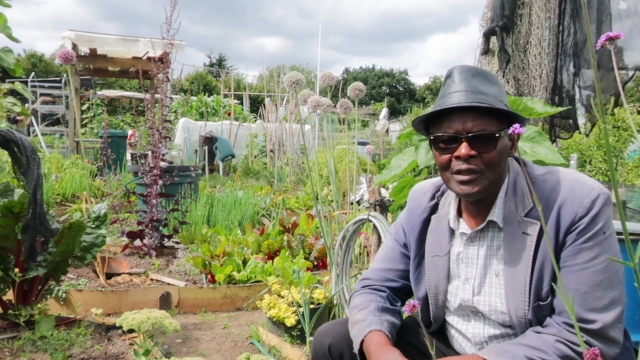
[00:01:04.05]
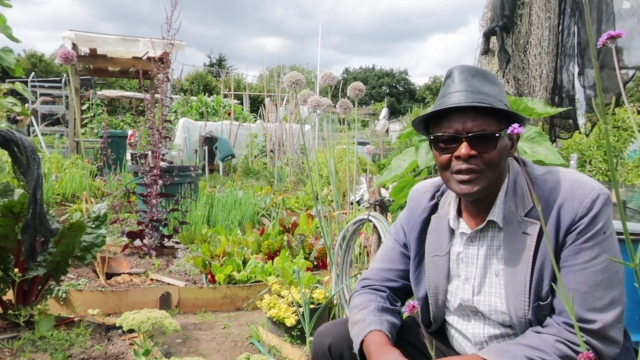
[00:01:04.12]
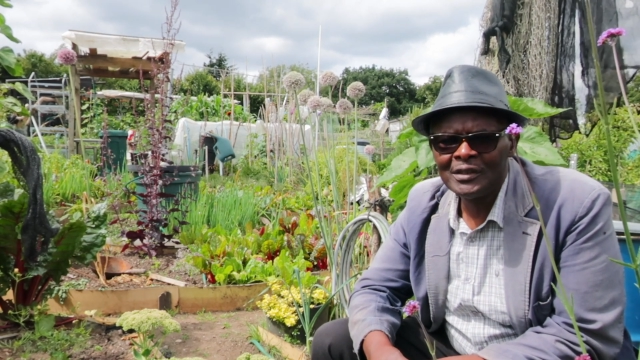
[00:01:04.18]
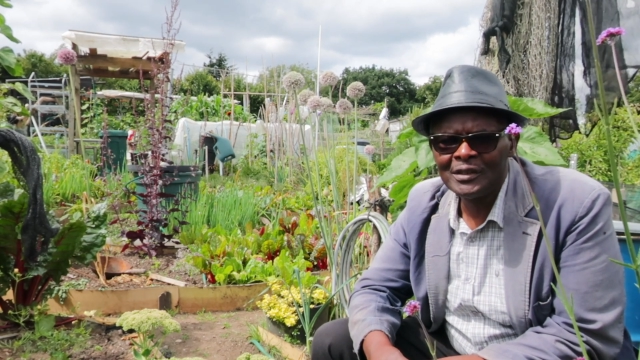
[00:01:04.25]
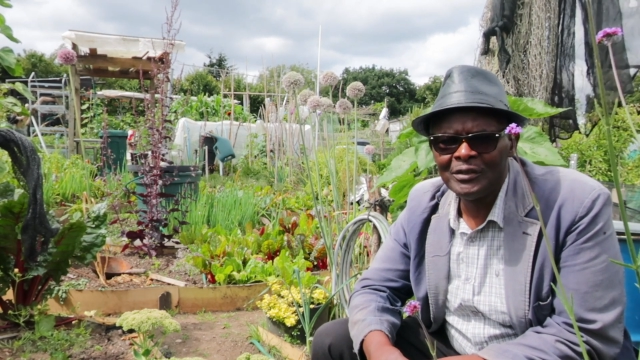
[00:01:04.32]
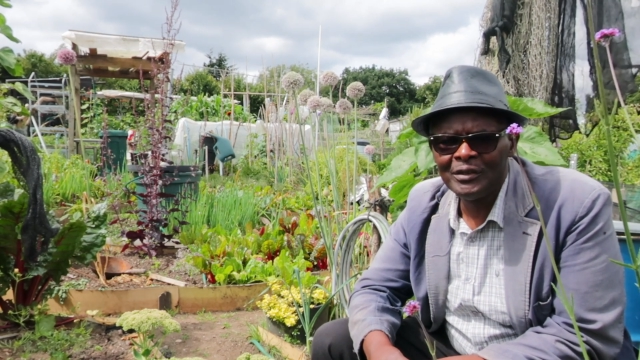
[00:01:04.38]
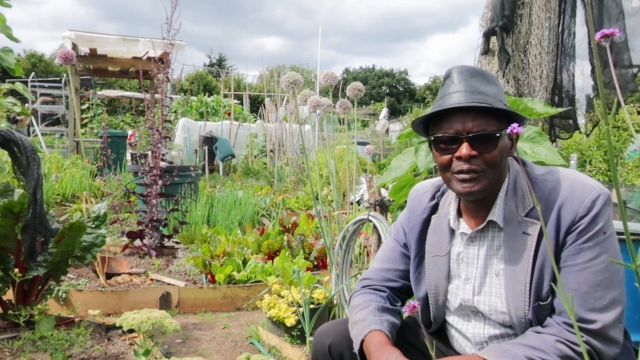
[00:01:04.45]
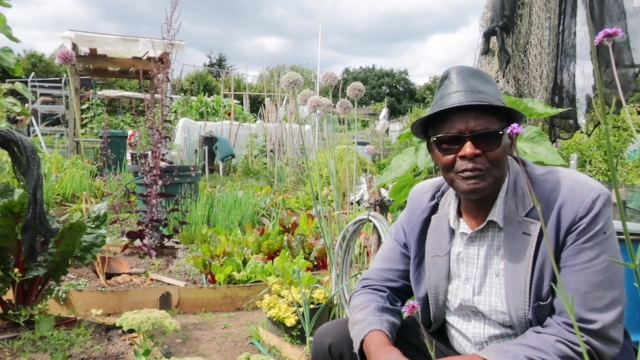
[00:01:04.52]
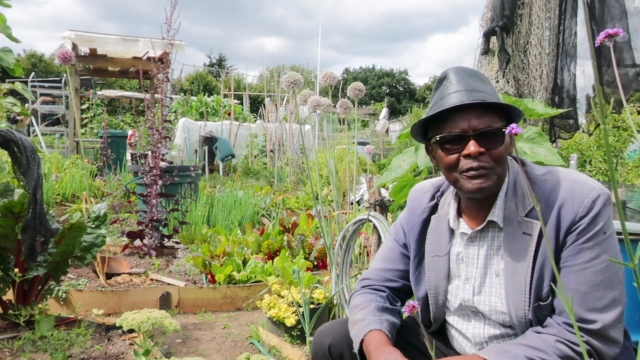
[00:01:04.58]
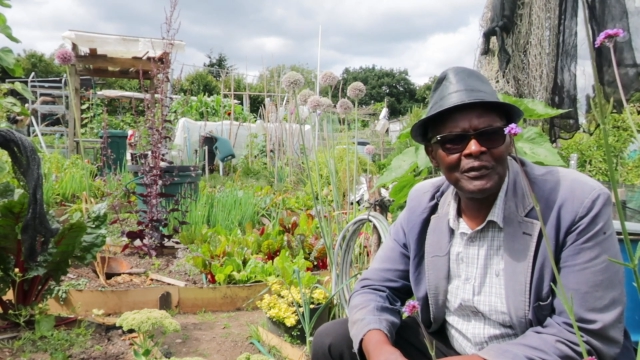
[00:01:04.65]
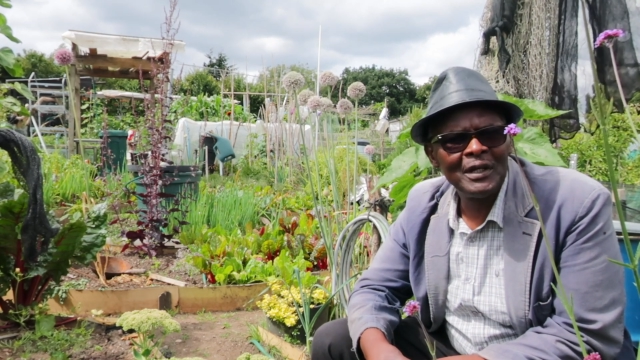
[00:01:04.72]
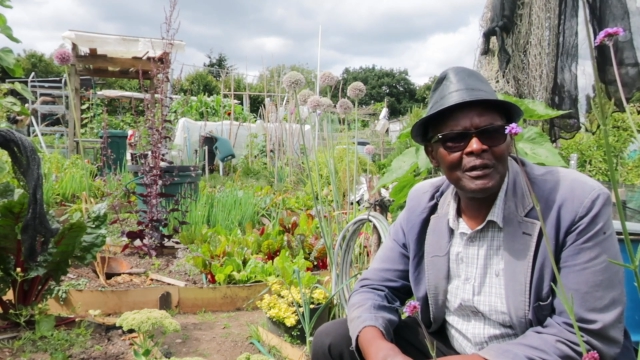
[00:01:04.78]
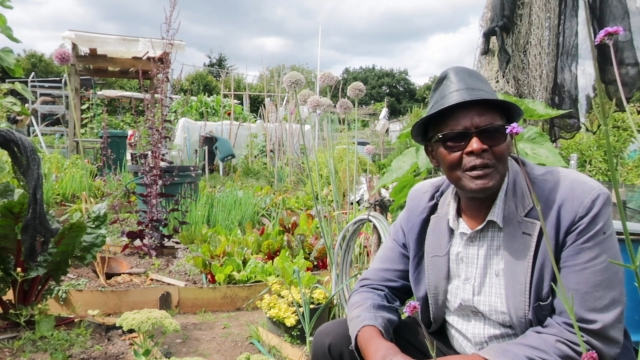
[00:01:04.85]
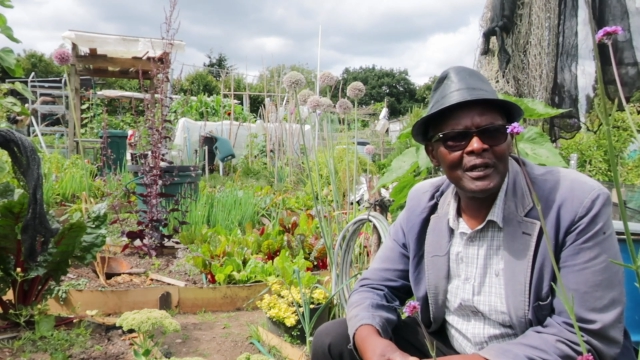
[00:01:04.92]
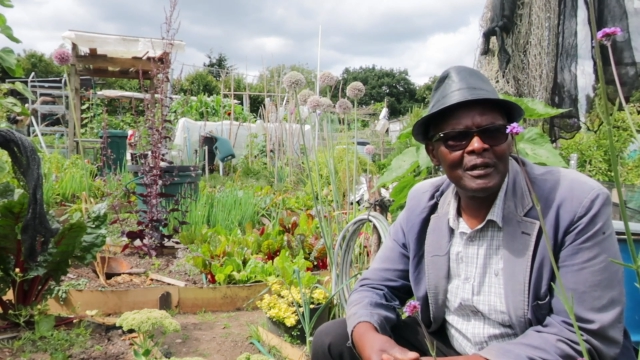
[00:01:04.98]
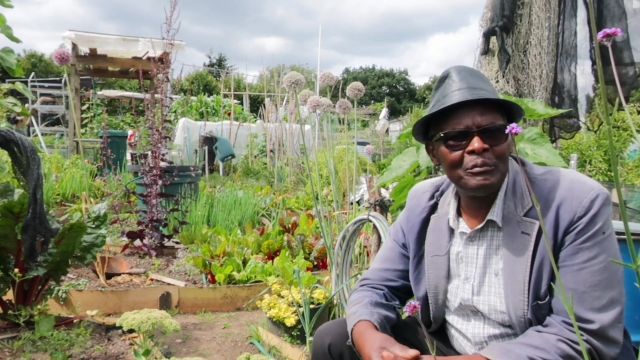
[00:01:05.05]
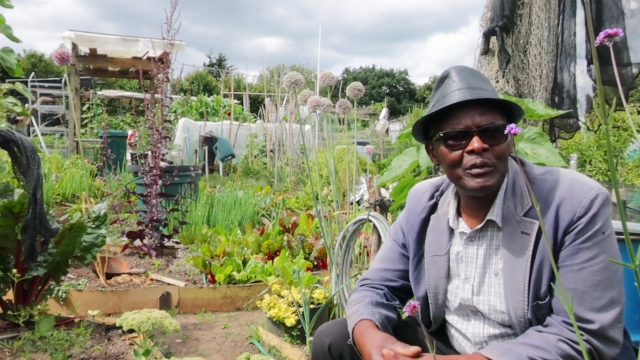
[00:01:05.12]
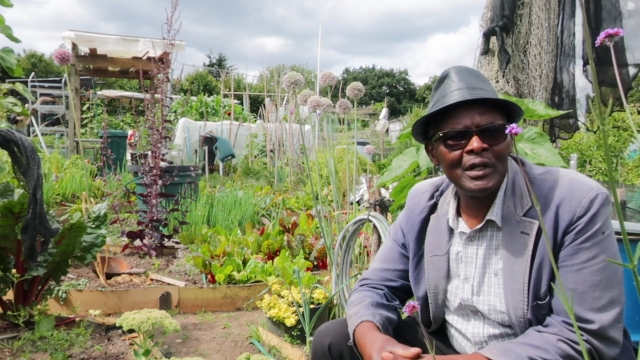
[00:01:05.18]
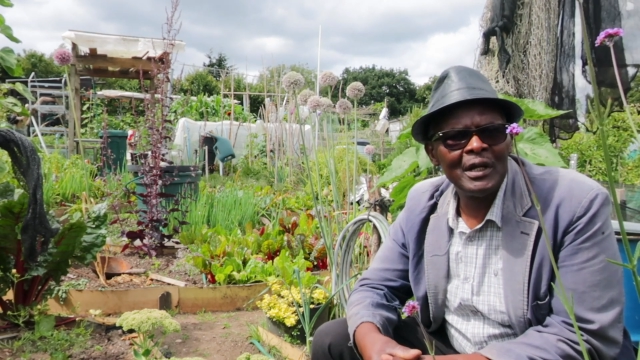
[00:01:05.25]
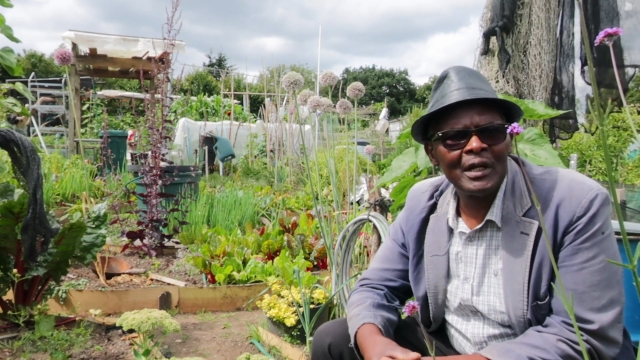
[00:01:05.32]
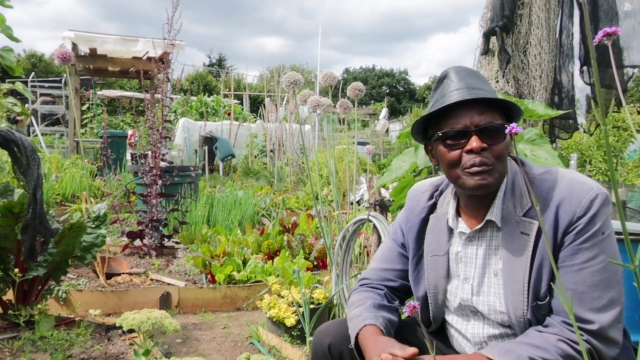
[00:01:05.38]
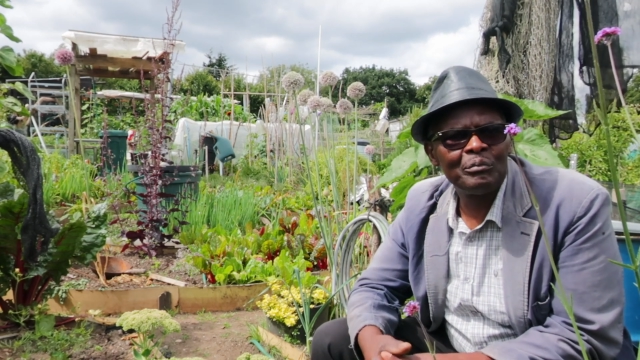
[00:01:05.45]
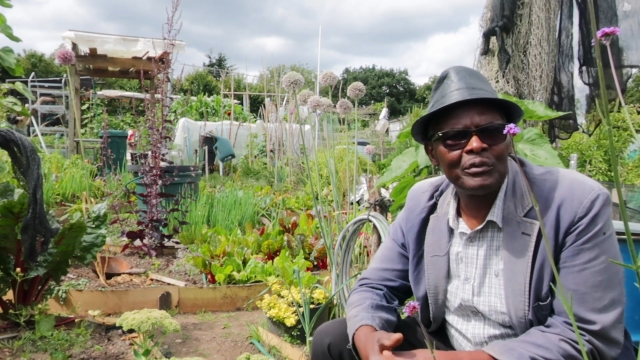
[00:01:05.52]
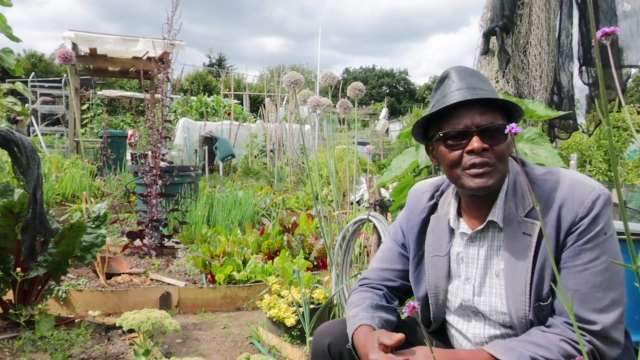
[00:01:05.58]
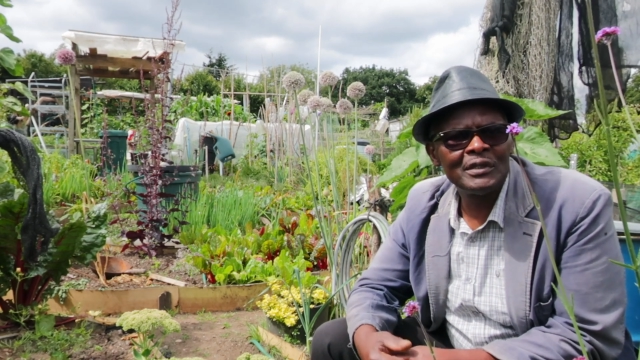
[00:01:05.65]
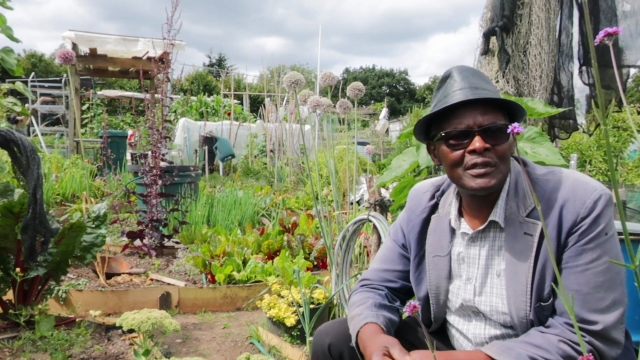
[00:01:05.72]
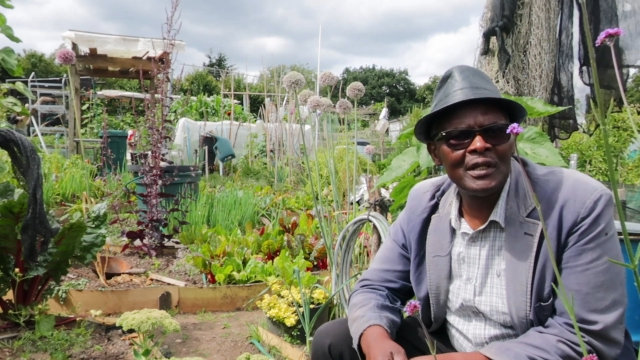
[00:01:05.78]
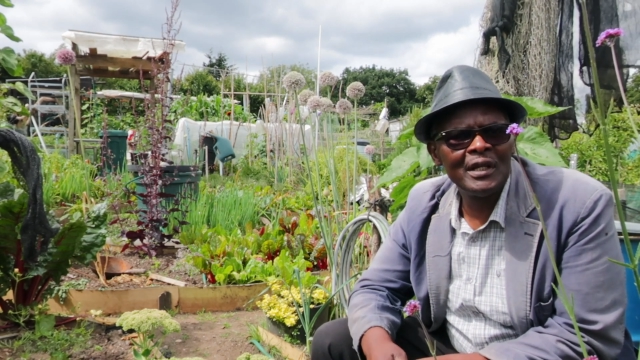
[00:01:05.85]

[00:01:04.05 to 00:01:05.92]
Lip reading: so you feel a little bit like prison.